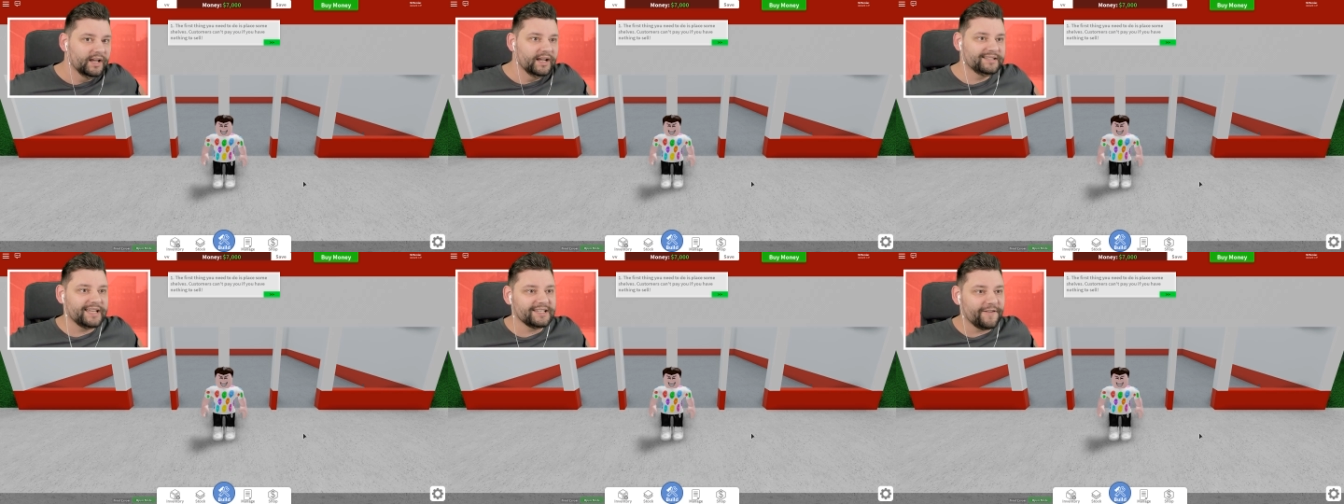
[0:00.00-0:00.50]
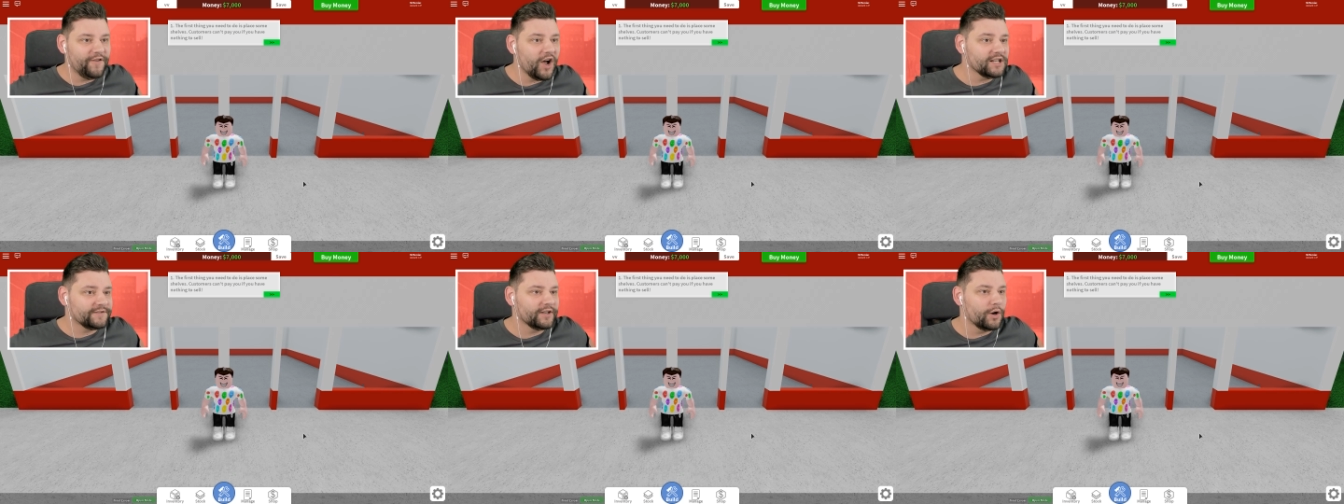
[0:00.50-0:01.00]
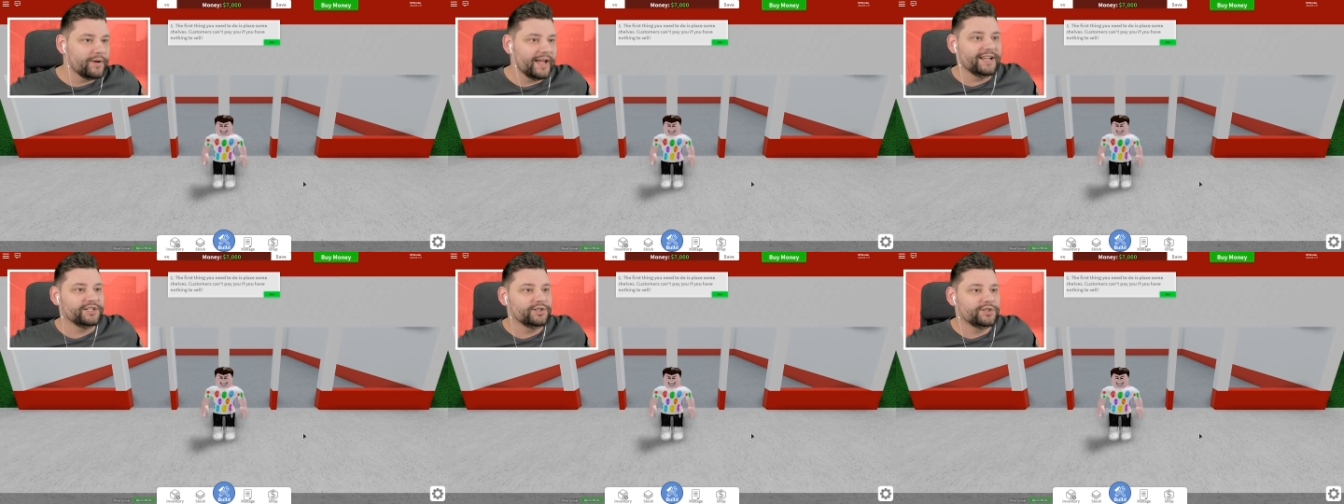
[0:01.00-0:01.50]
It says the first thing you
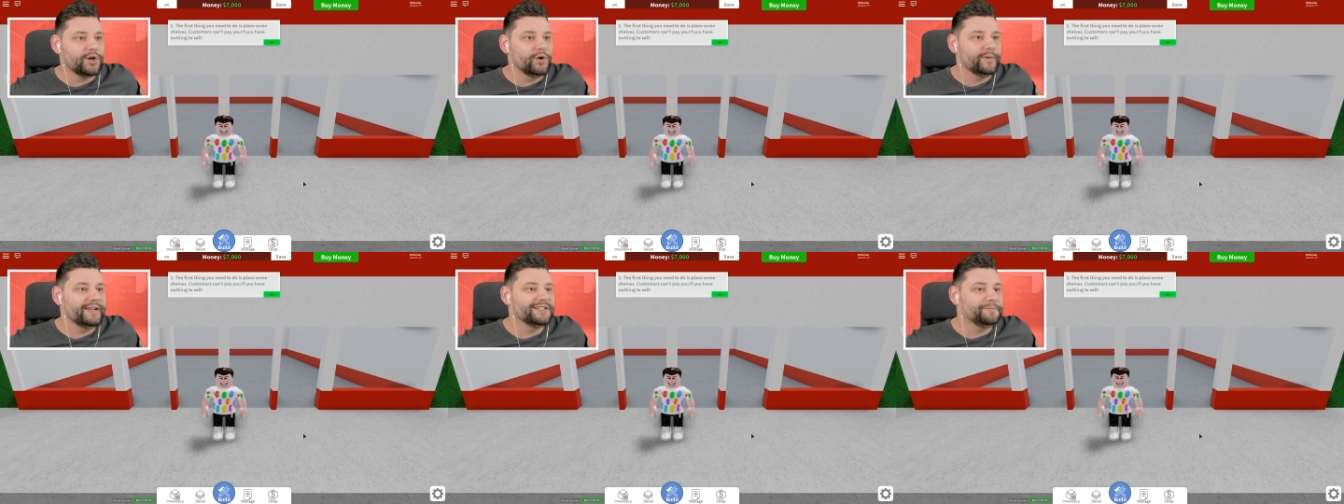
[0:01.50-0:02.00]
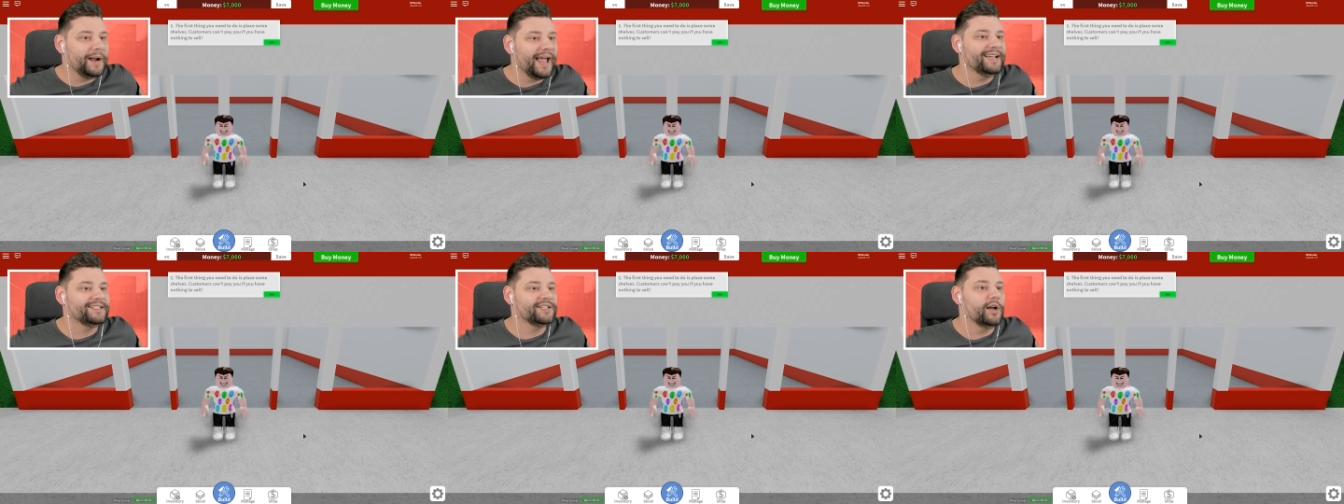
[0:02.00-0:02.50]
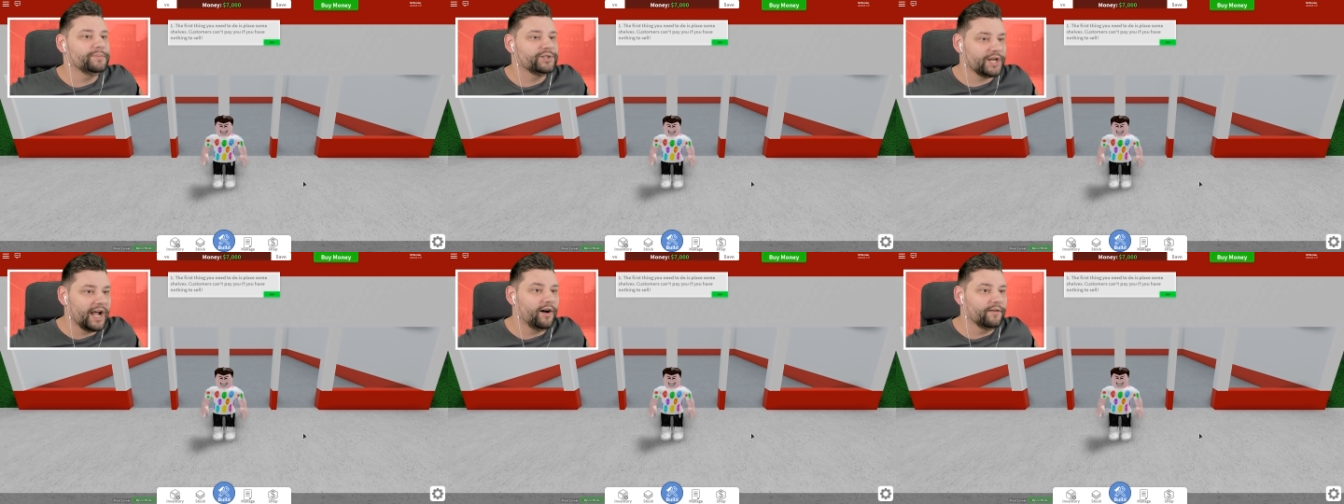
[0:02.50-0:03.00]
need to do is place some
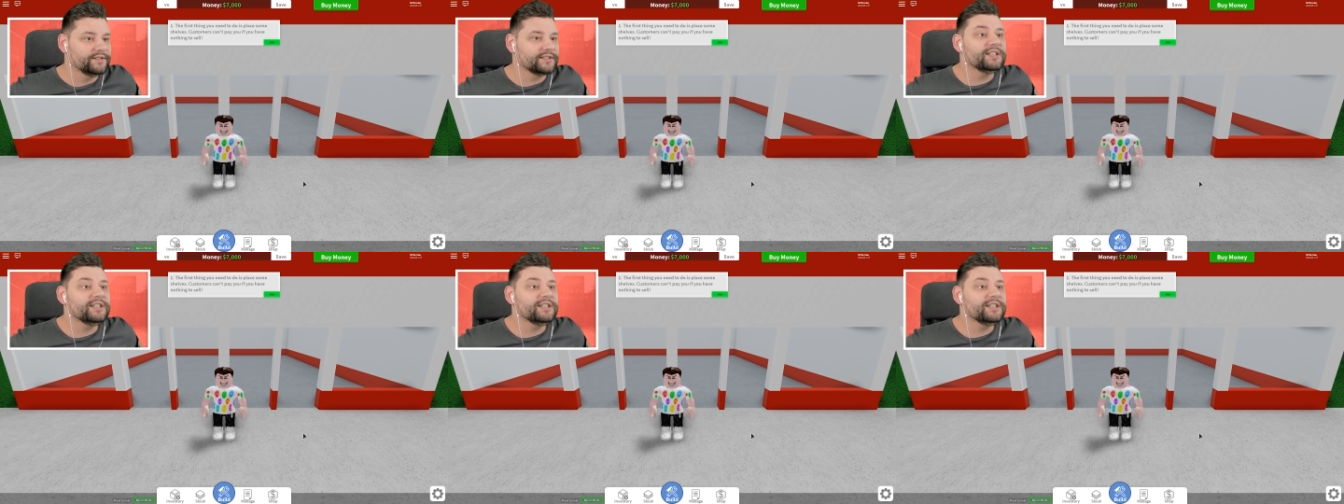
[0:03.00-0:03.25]
shelves.